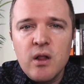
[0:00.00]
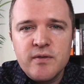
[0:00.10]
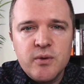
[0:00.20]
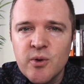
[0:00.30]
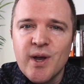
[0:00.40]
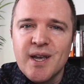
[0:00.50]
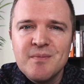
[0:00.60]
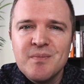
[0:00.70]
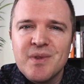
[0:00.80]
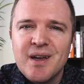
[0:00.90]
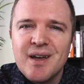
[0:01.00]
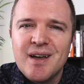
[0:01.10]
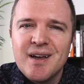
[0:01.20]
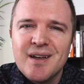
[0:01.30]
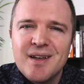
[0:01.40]
of Ukraine.
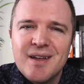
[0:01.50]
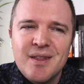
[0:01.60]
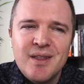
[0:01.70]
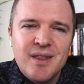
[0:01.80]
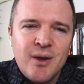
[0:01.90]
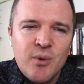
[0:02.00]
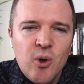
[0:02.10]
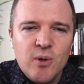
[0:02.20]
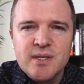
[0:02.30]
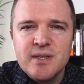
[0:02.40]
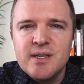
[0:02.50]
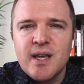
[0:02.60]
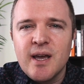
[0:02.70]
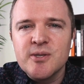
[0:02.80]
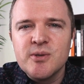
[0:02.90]
Uh, they were holding these
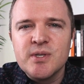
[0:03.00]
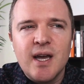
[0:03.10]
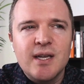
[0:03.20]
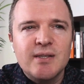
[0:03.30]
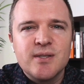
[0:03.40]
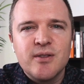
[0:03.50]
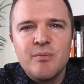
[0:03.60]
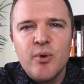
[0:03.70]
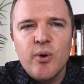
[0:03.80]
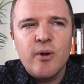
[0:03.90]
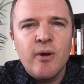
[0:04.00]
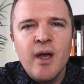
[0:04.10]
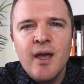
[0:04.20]
exercises on the border